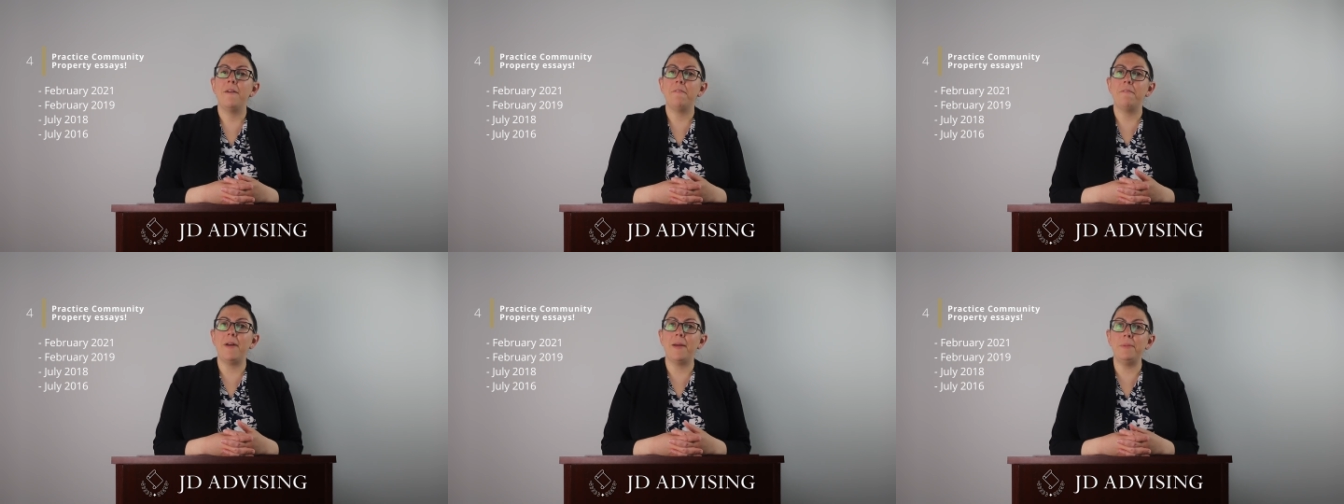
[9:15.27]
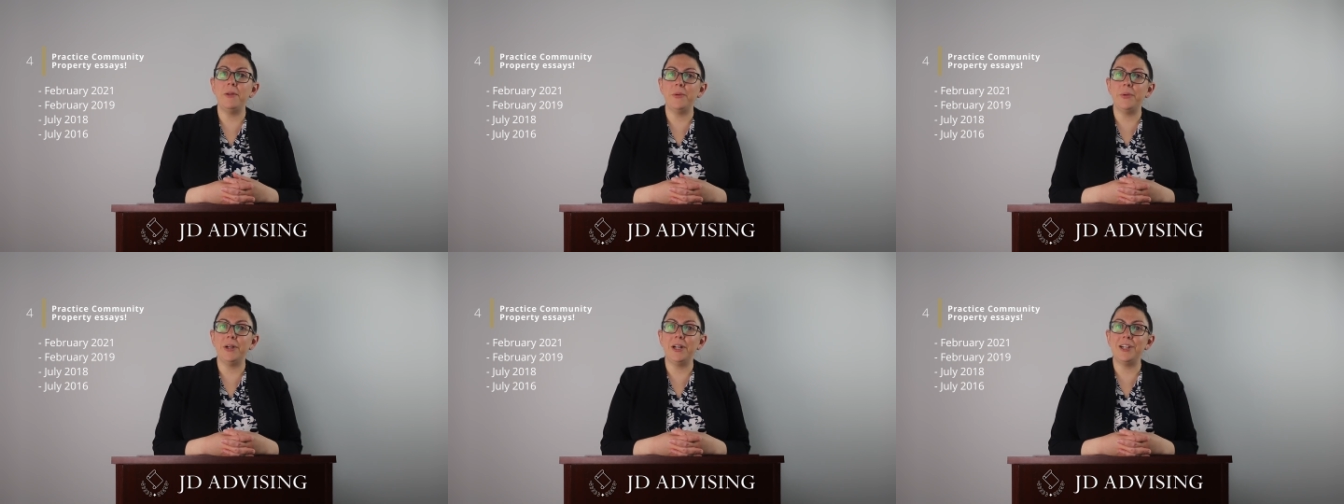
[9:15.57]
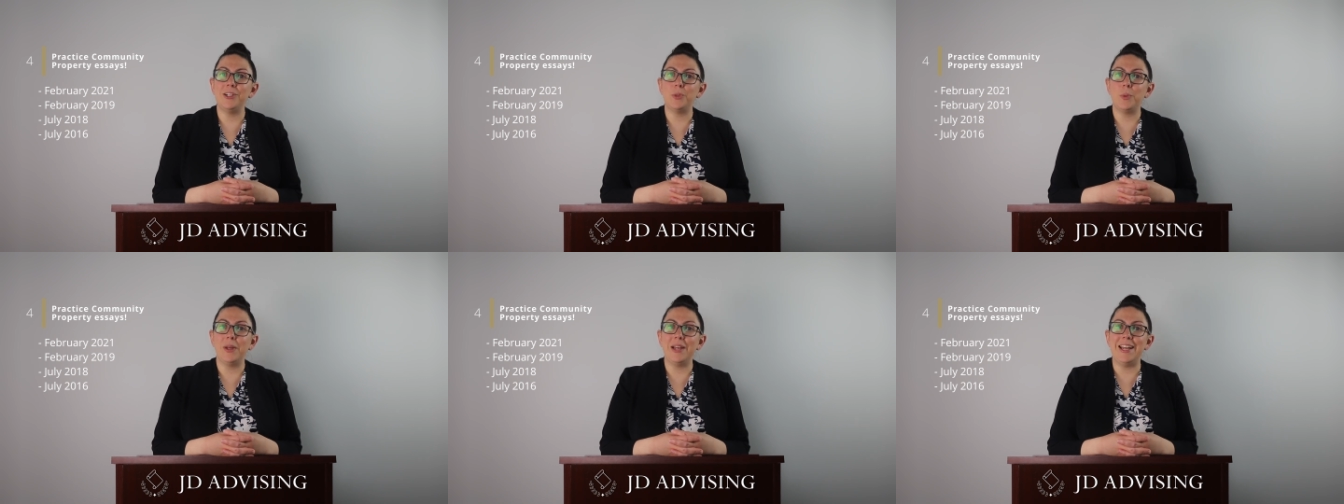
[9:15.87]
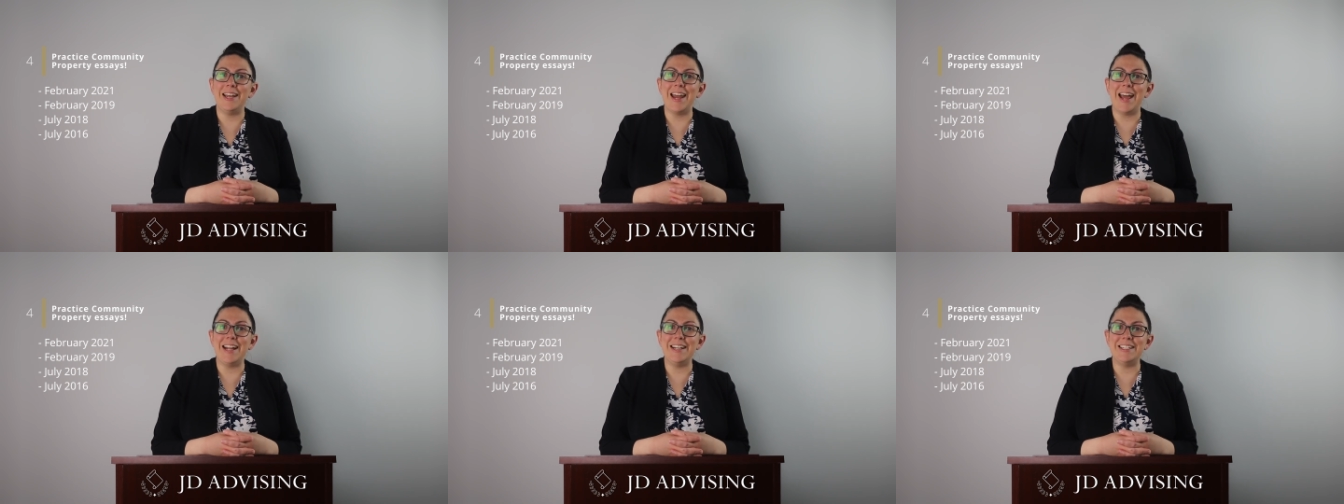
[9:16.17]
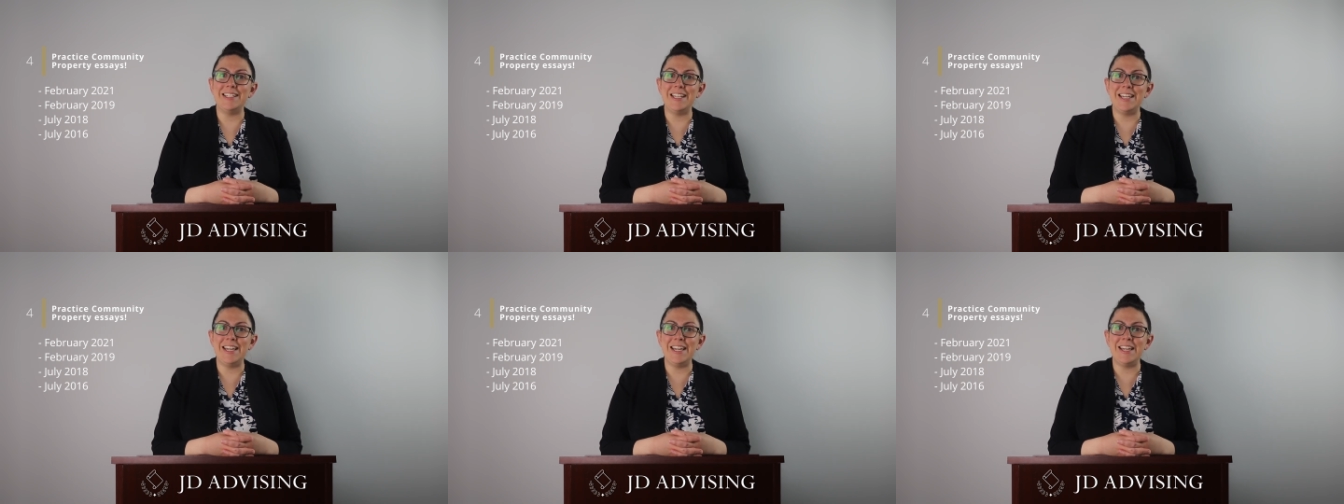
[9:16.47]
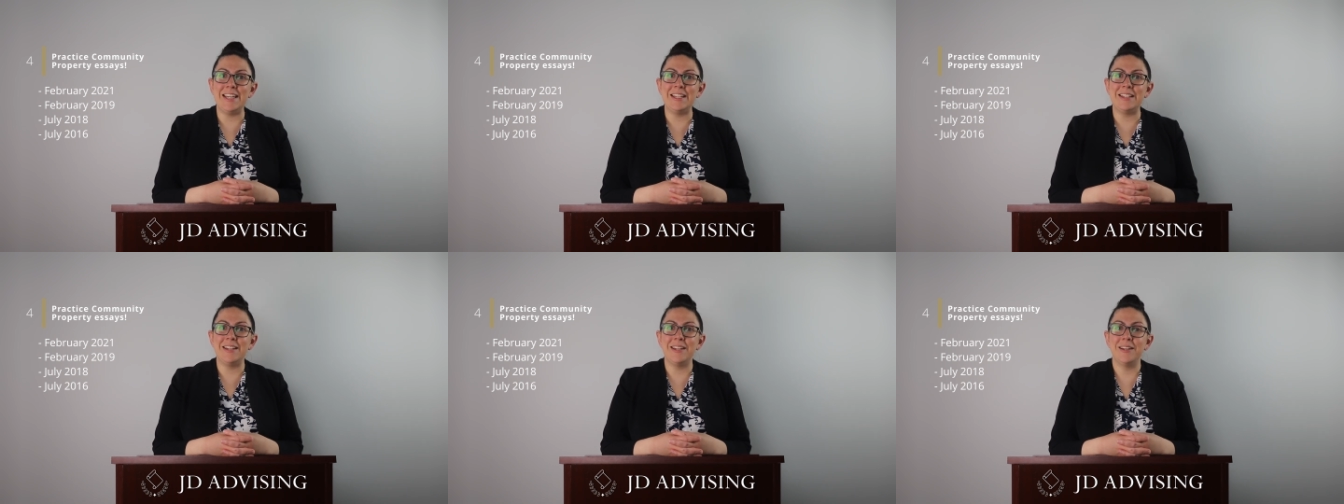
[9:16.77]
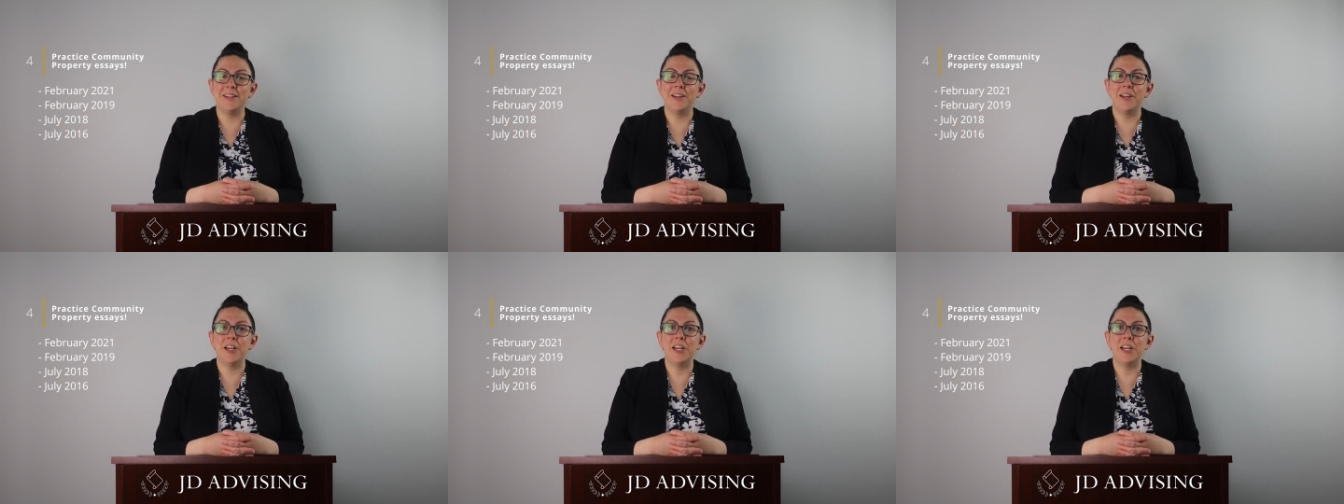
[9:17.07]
February twenty nineteen,